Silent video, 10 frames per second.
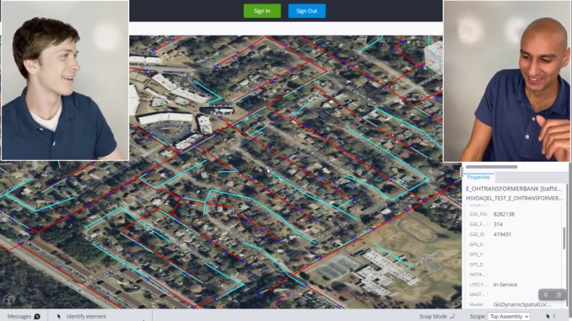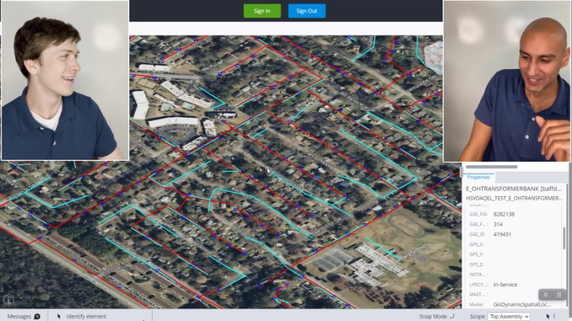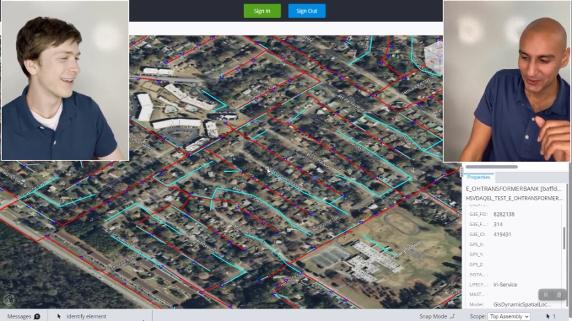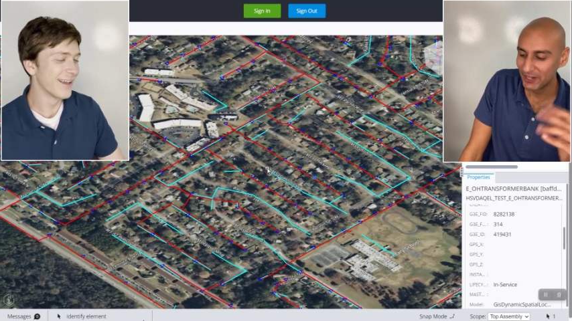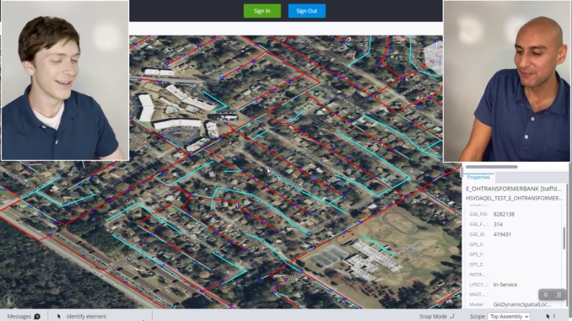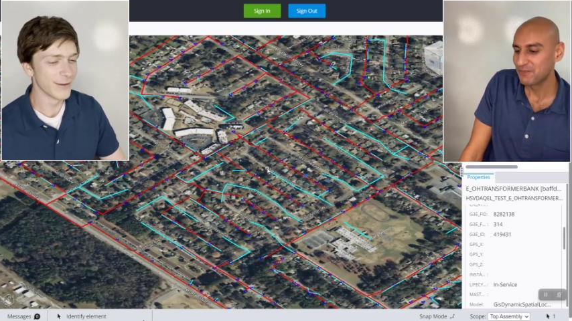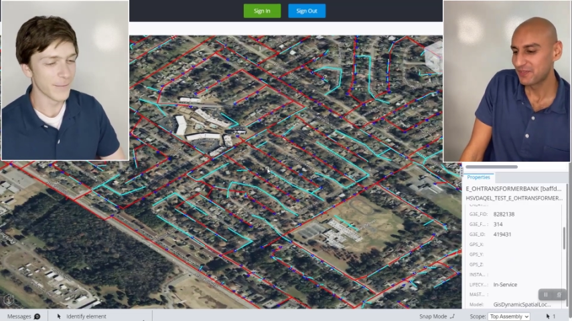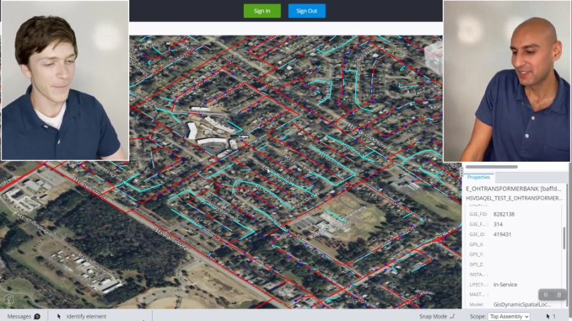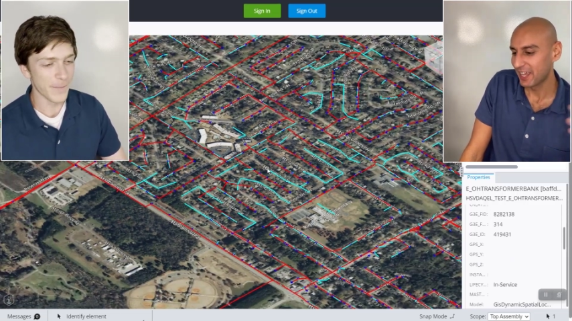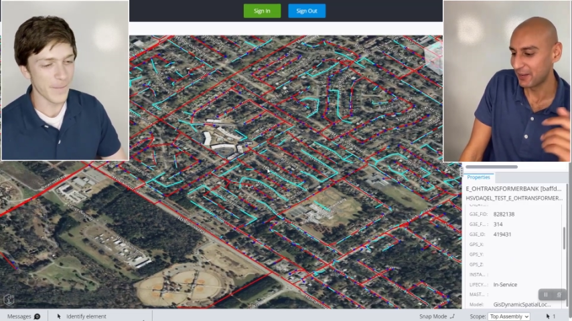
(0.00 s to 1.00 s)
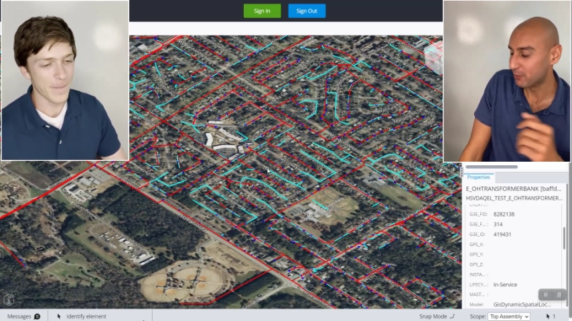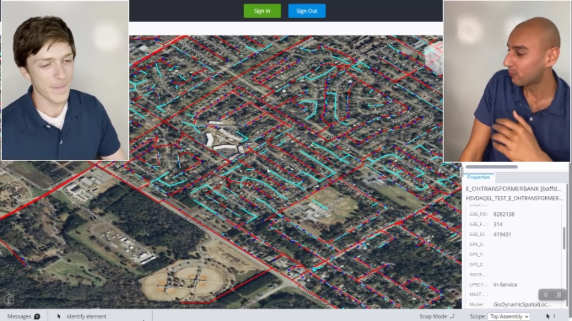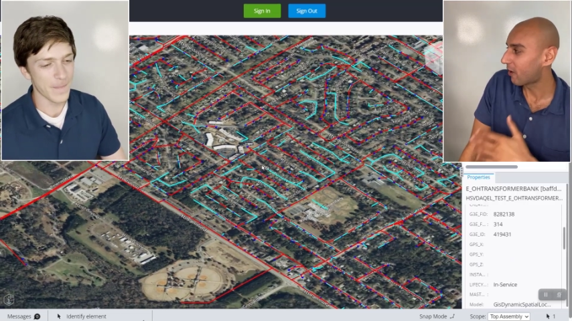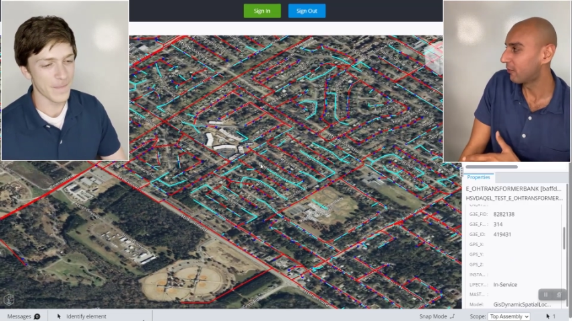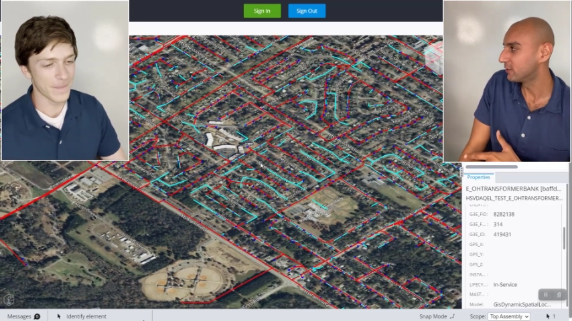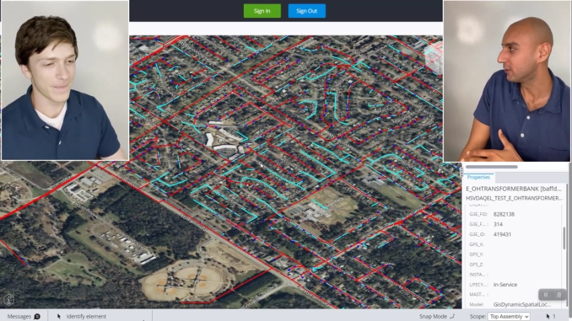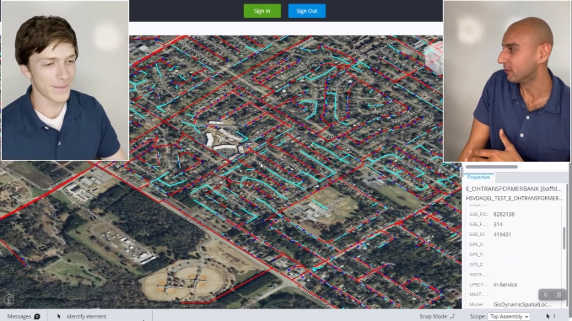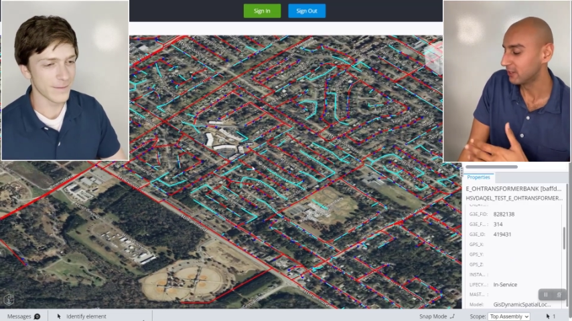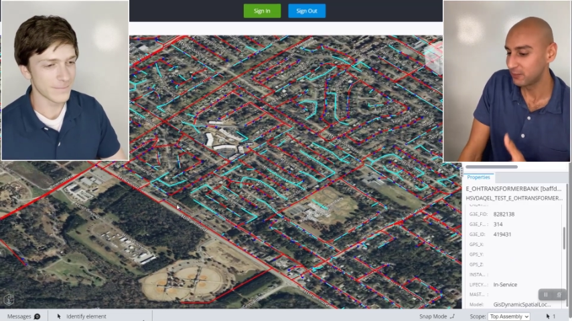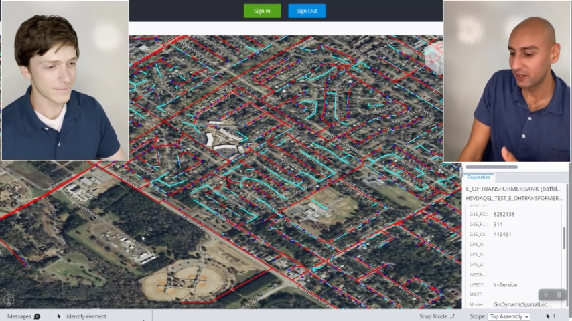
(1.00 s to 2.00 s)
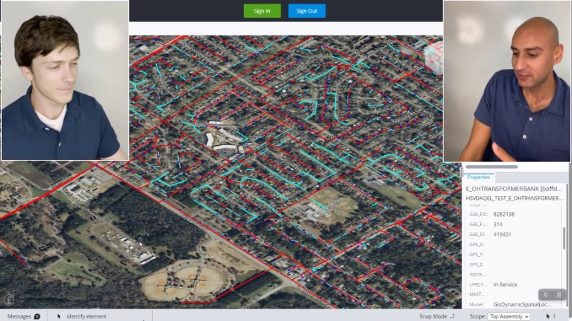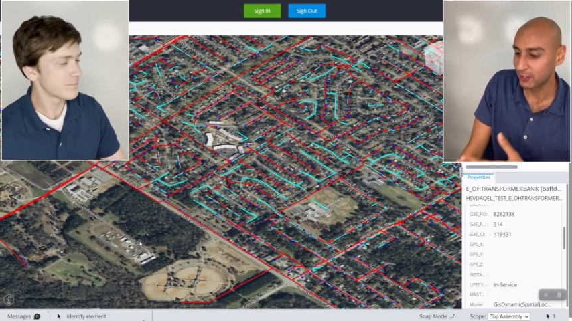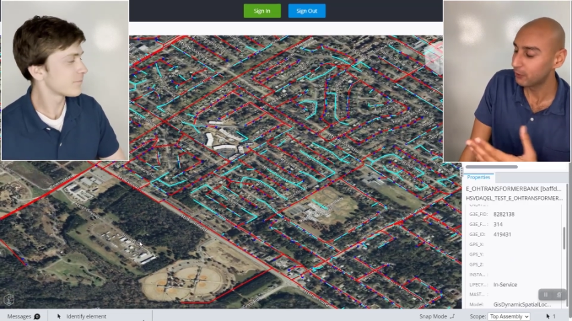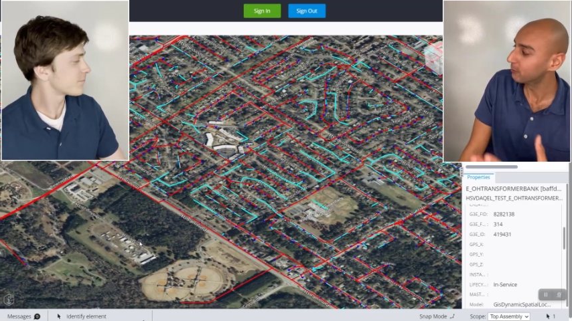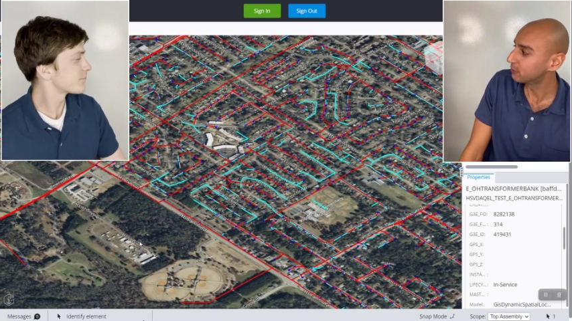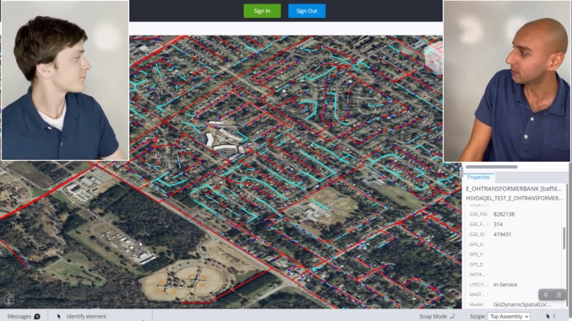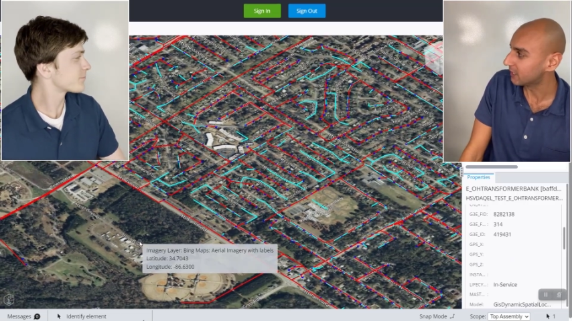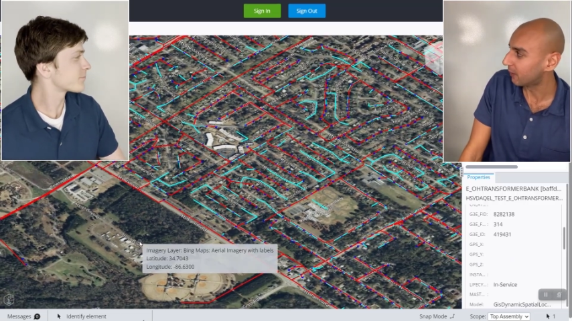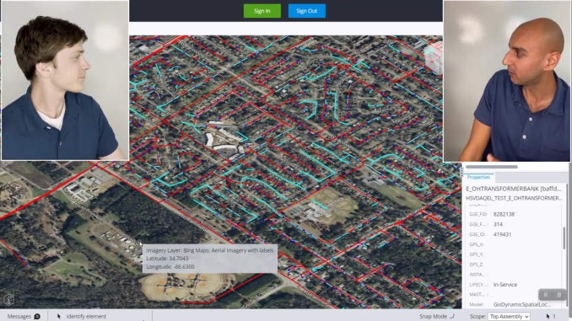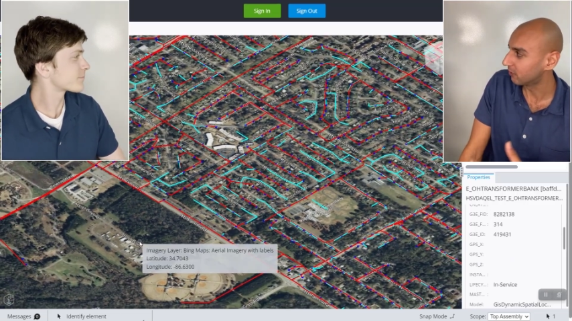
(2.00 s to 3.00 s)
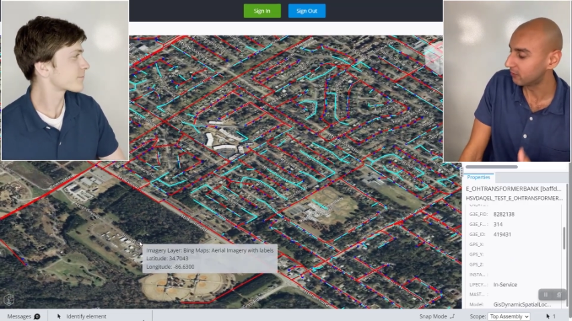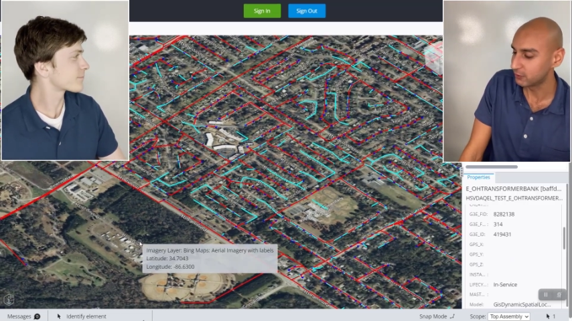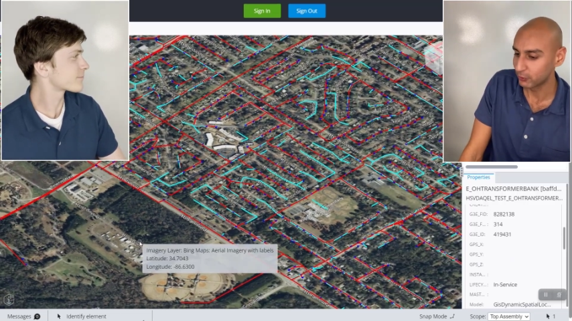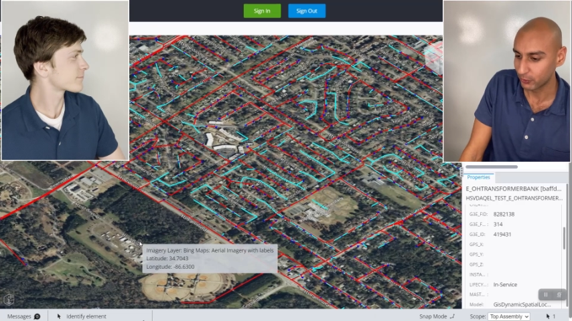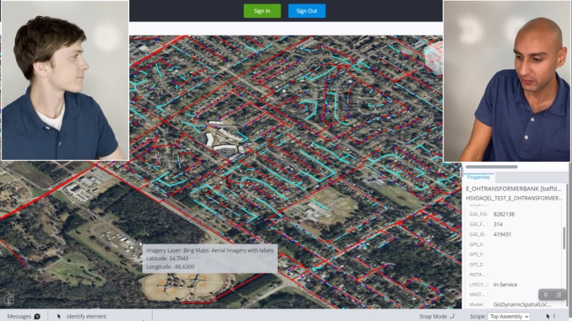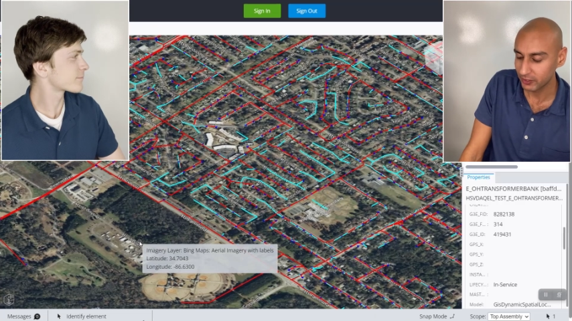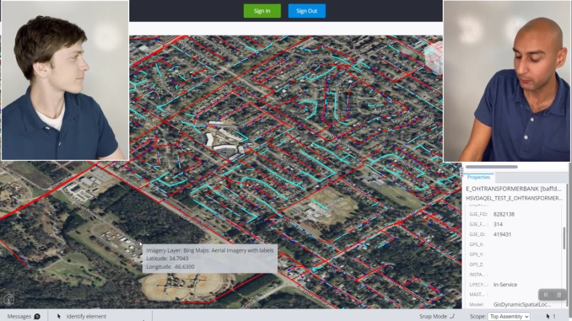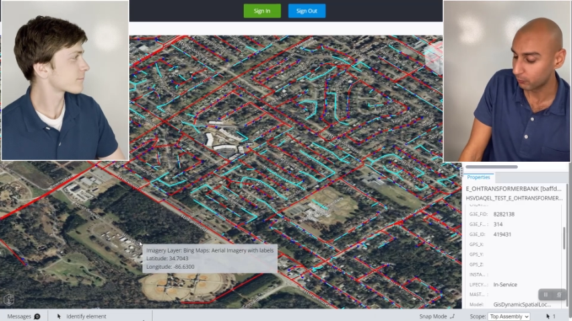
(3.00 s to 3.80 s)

Speaker 1: Well, hey, more power to you. That's amazing that you were able to adapt and learn so quickly.